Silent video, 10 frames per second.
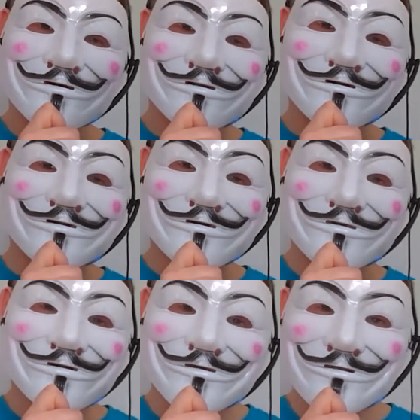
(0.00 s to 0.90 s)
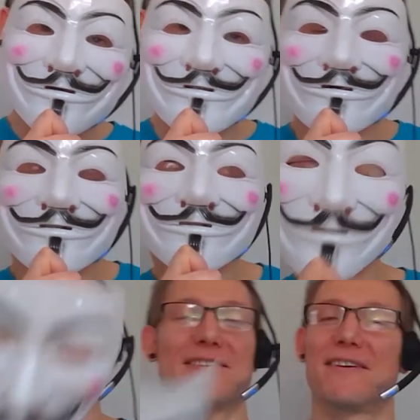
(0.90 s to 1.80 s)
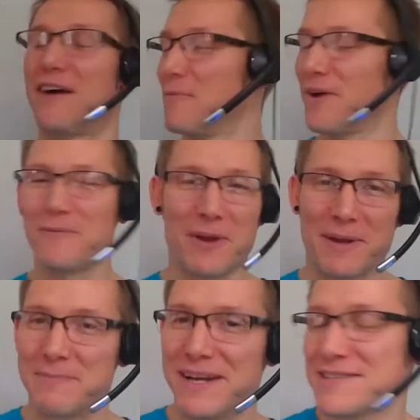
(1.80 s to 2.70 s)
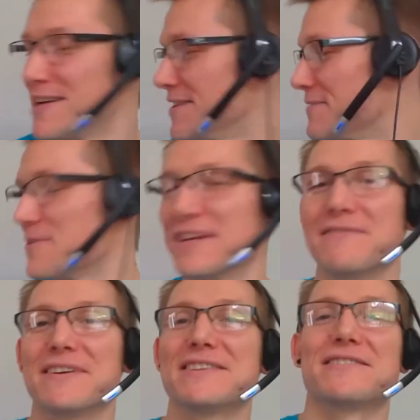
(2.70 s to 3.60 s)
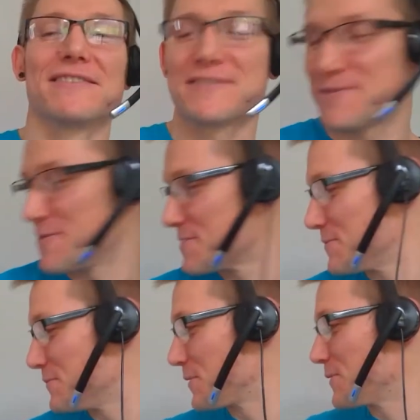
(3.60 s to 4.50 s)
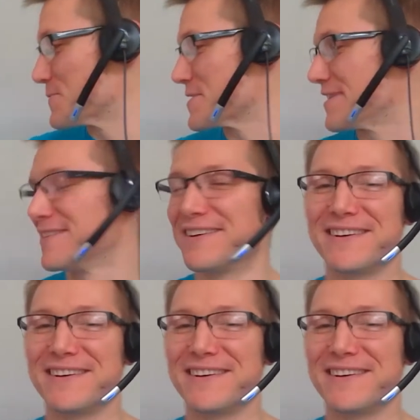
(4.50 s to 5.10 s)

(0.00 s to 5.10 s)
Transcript: Damn you, 2020. Exactly. I'm not going to maintain that for the, the entire talk, so we'll, we'll lose that.